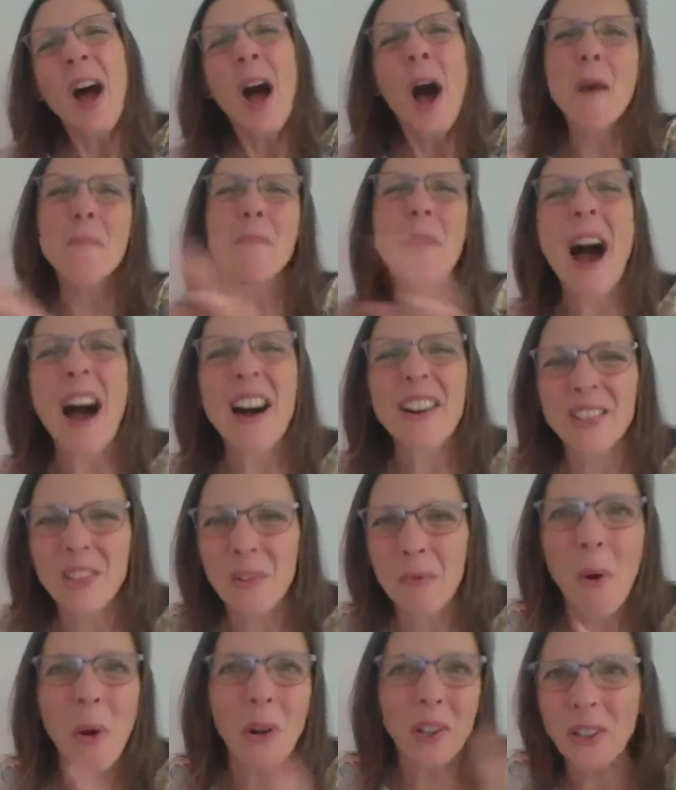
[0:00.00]
about
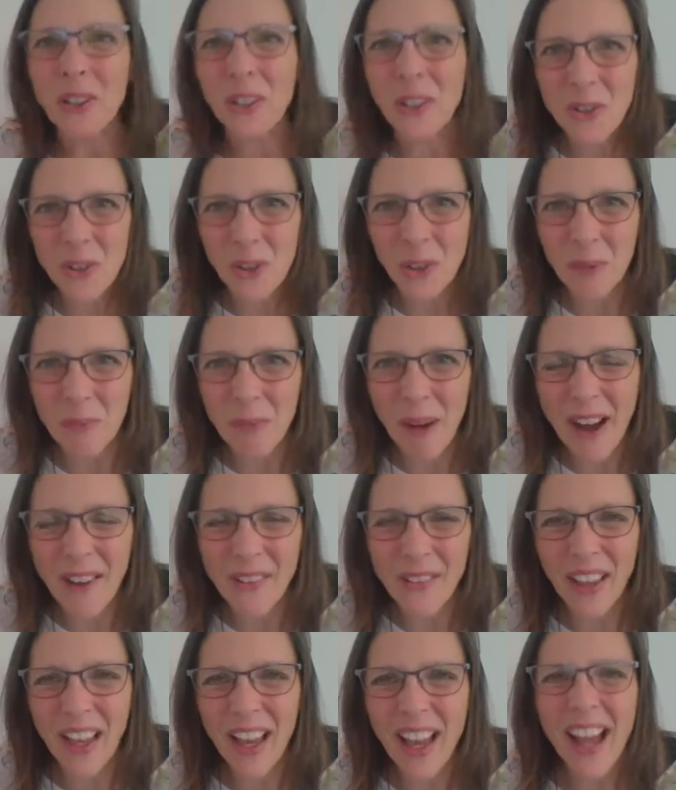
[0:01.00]
what you can talk
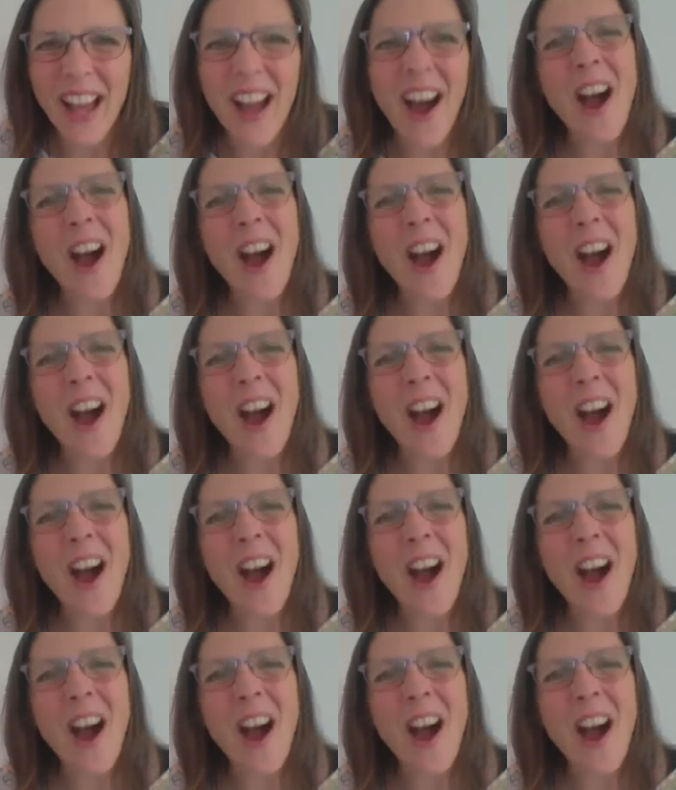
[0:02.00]
about there,